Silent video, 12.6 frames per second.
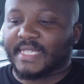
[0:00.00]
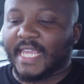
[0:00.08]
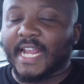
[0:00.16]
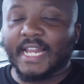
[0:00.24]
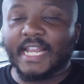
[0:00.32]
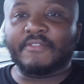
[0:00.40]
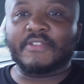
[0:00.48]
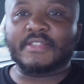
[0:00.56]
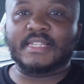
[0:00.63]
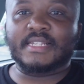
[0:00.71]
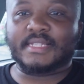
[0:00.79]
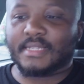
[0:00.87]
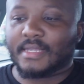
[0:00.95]
England
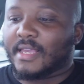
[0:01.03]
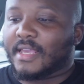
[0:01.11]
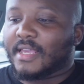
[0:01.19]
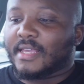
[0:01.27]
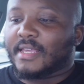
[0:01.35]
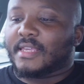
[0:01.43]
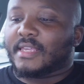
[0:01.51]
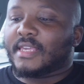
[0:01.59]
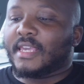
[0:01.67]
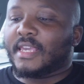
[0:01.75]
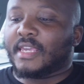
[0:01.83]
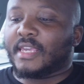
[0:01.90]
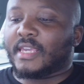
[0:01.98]
versus
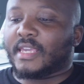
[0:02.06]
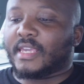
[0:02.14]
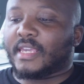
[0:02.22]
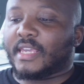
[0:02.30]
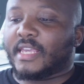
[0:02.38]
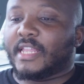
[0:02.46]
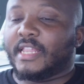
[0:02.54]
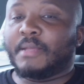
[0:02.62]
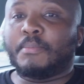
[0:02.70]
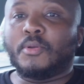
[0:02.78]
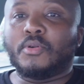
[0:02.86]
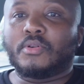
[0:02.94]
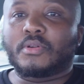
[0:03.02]
the
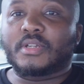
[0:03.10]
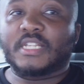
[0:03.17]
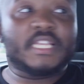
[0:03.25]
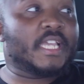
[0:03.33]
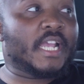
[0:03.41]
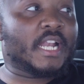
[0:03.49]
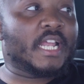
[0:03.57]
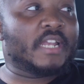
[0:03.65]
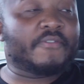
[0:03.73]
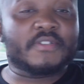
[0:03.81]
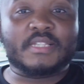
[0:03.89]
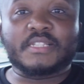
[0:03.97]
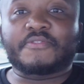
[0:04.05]
Blue. England
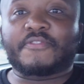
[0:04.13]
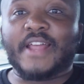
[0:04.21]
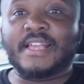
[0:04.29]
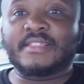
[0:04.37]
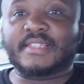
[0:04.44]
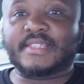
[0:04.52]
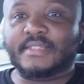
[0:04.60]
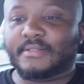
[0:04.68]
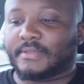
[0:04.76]
versus France.